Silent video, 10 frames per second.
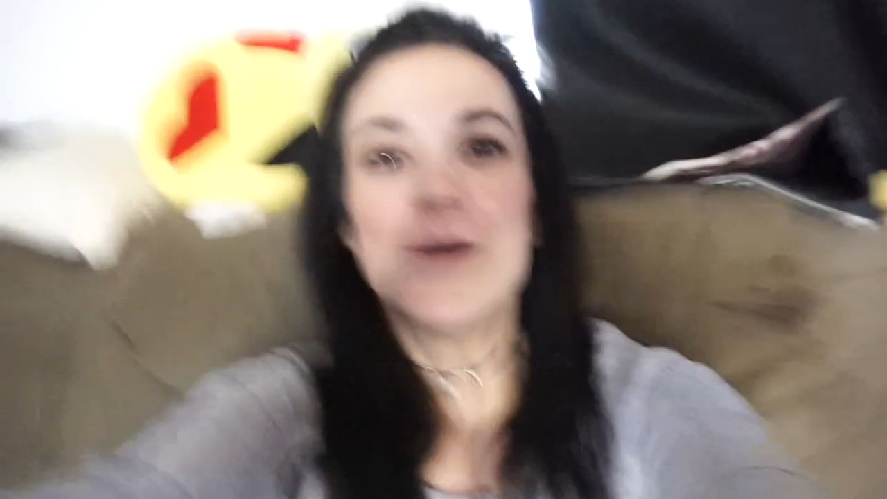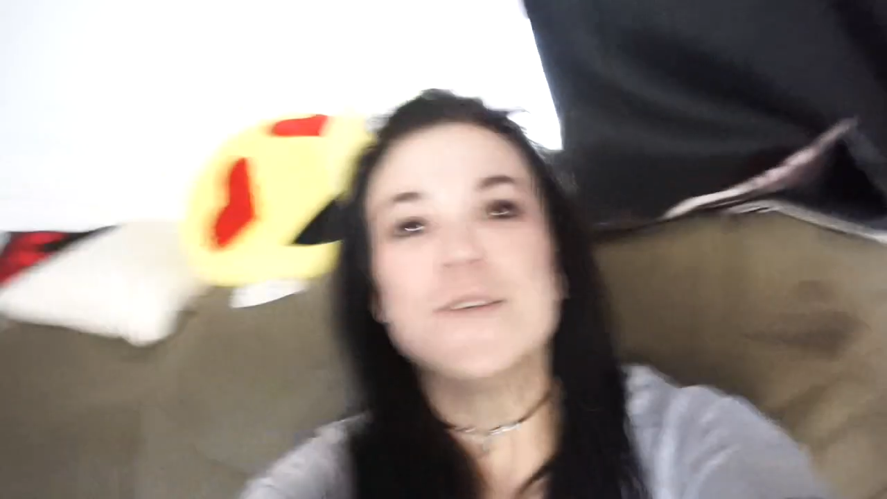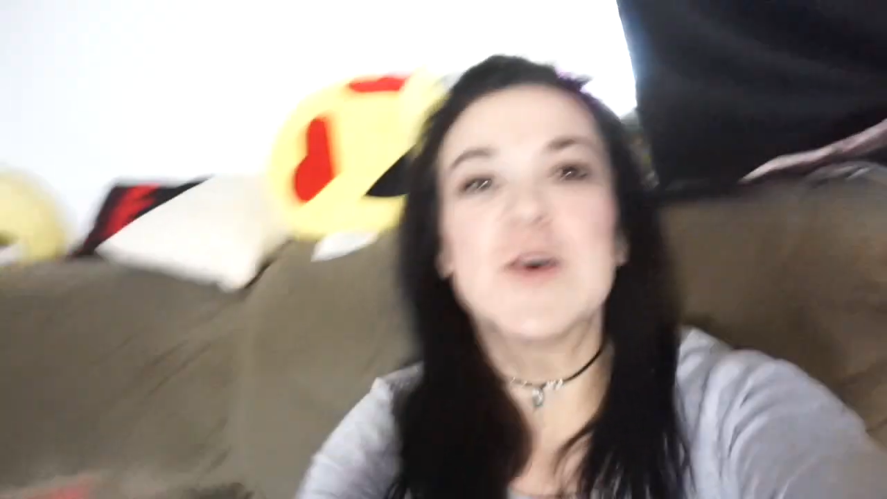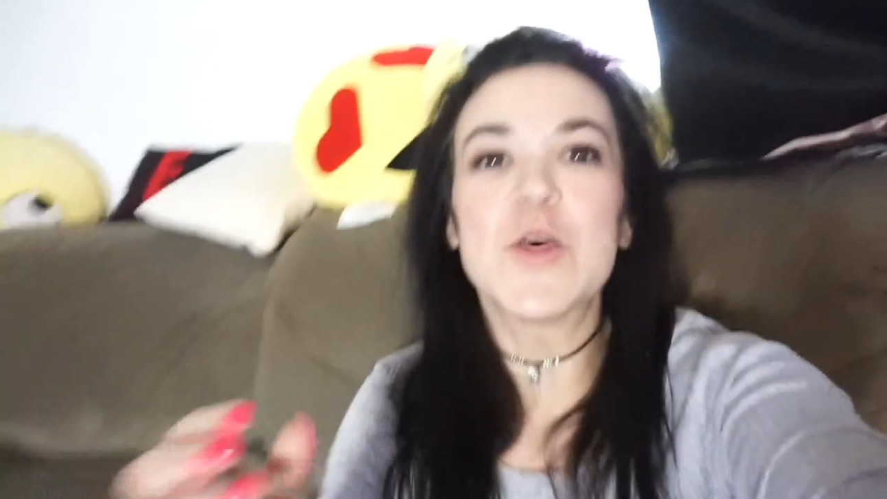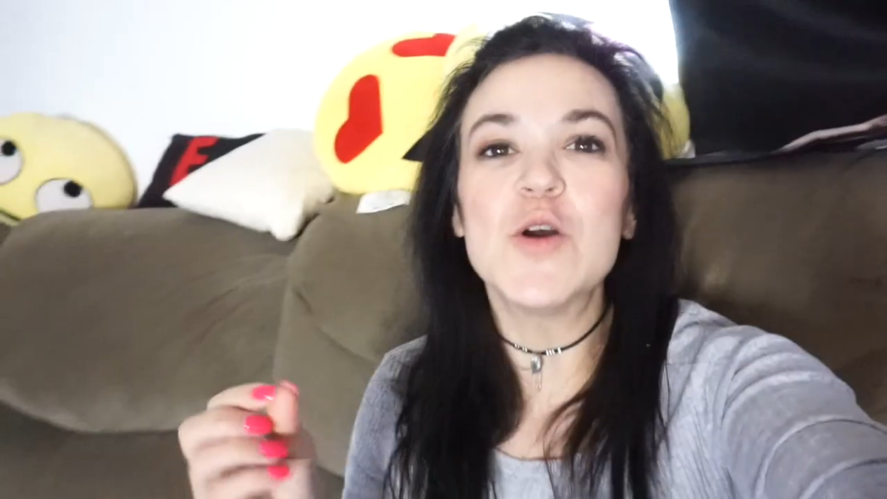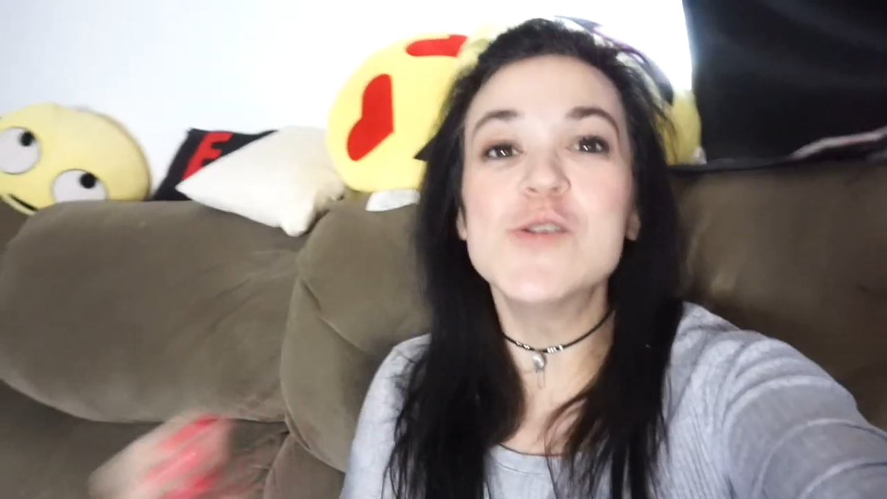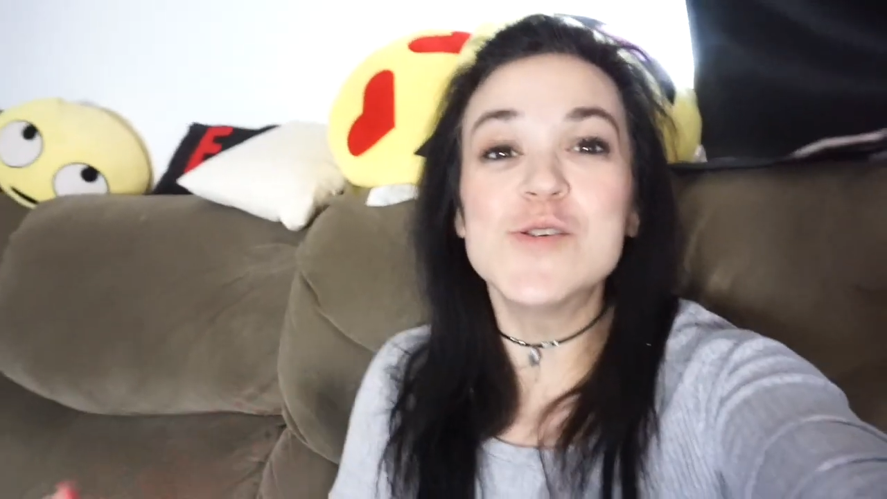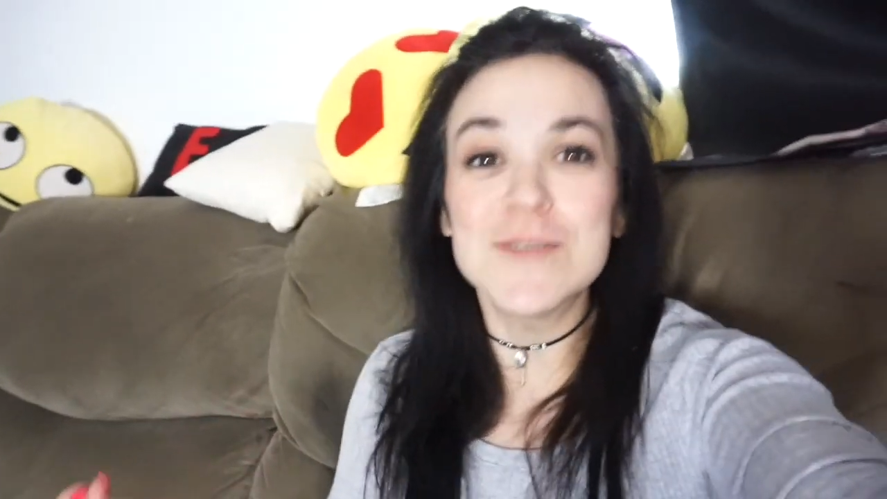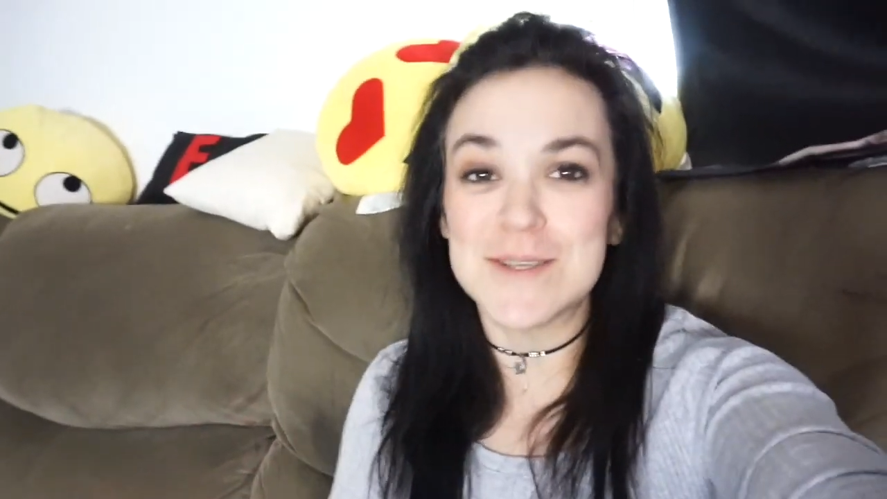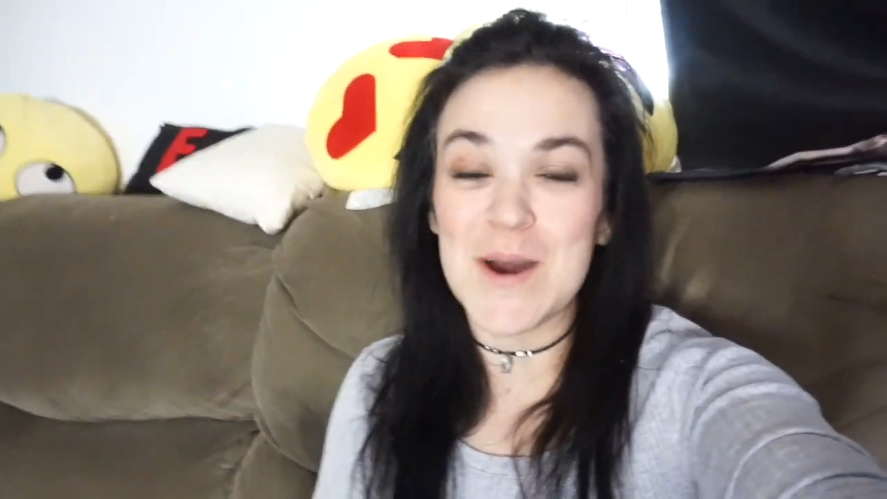So the
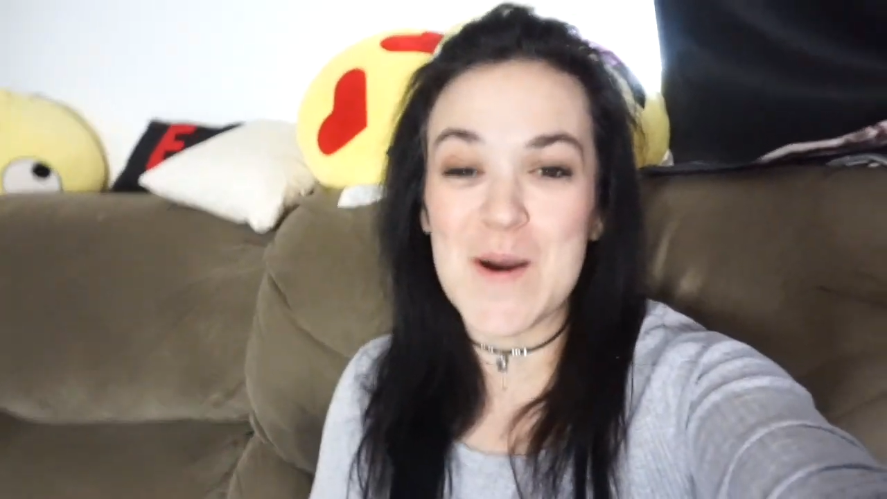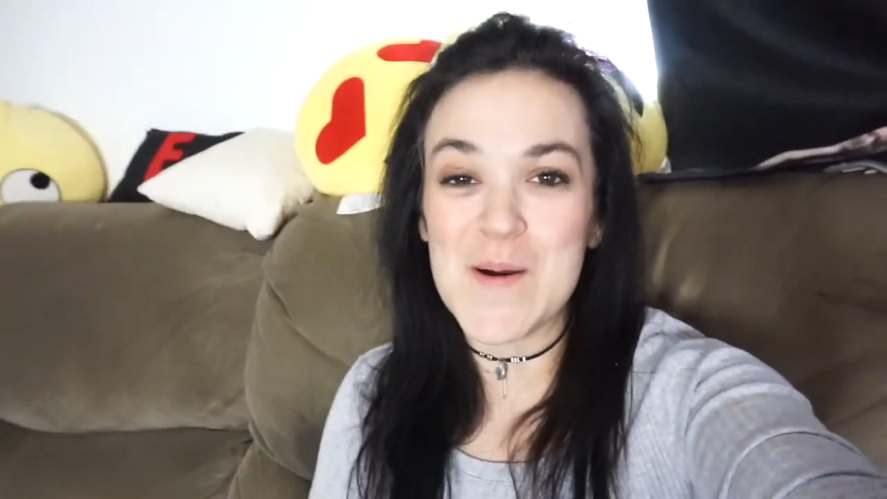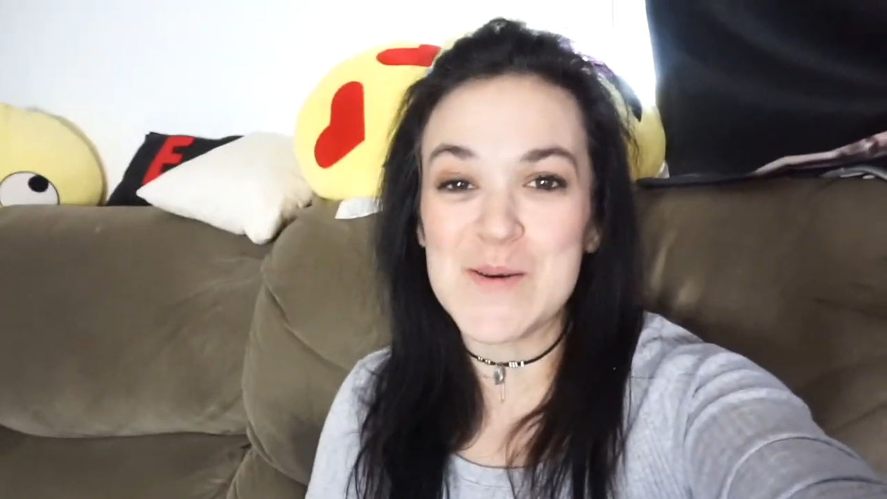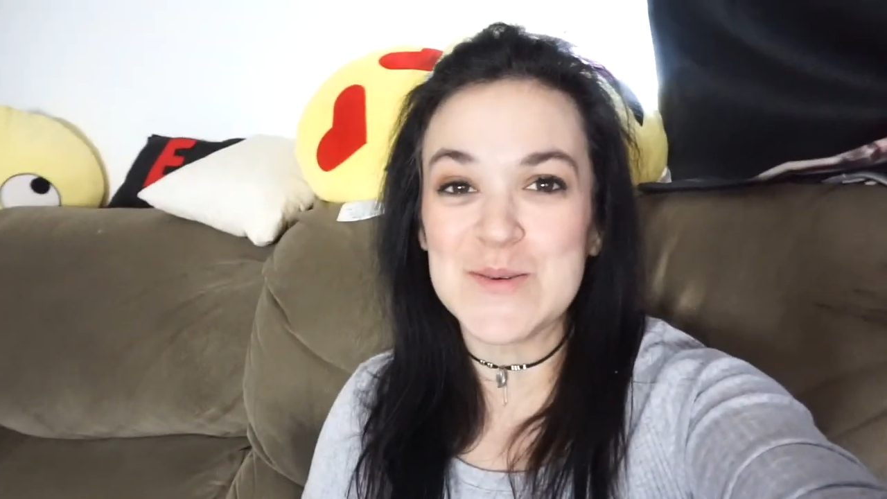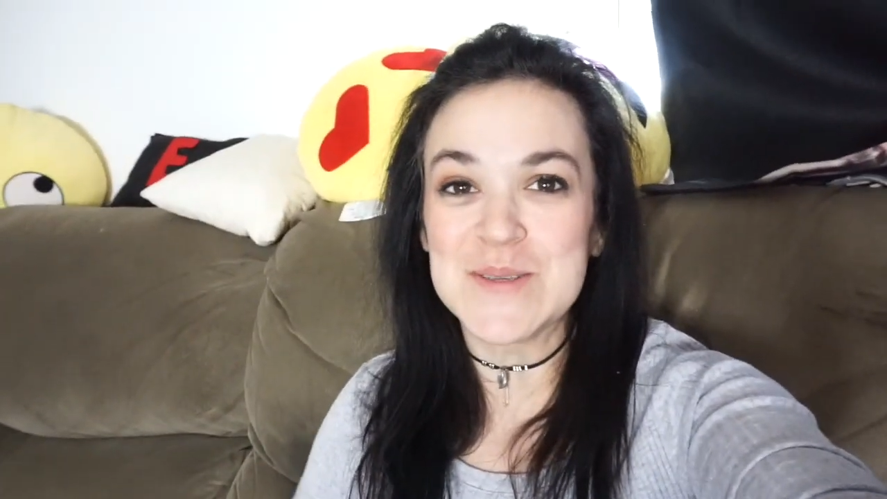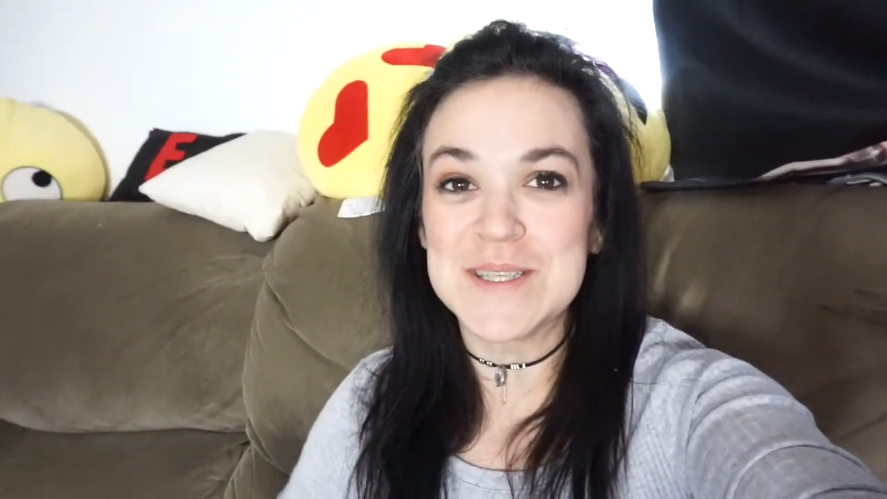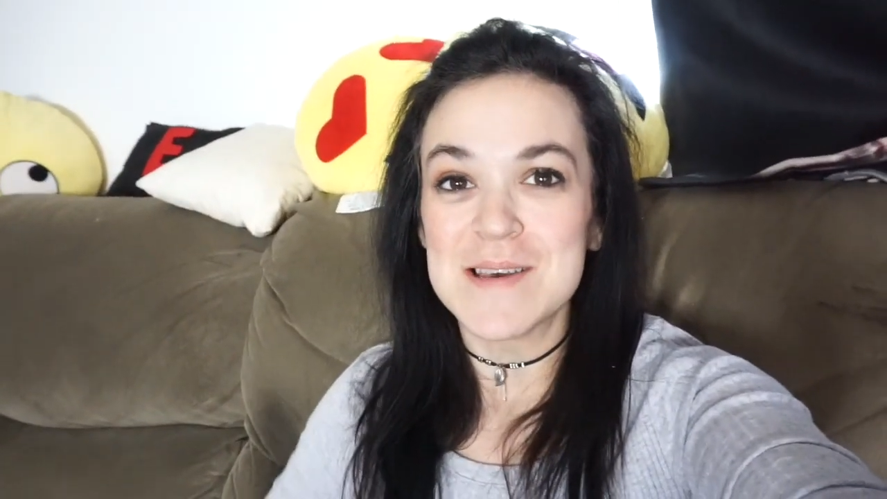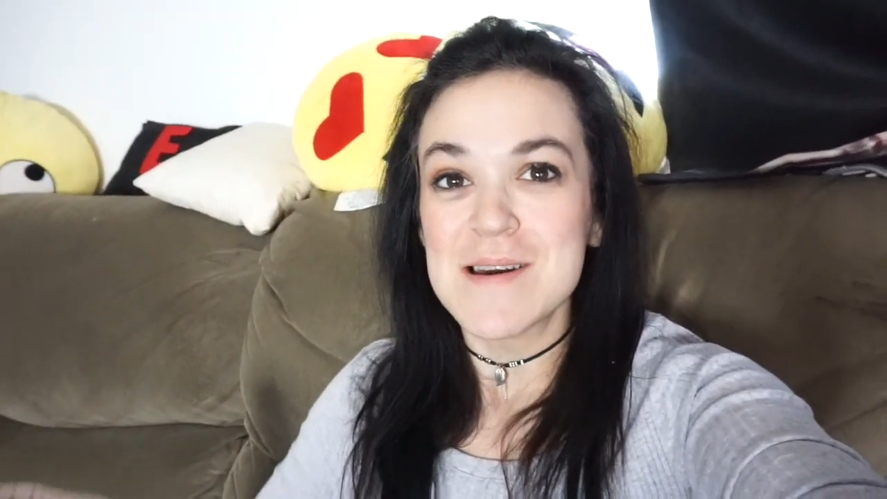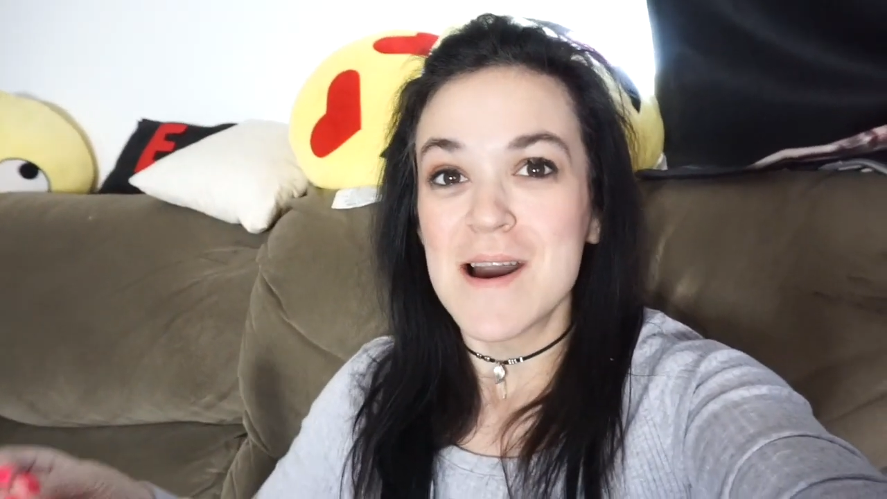Usos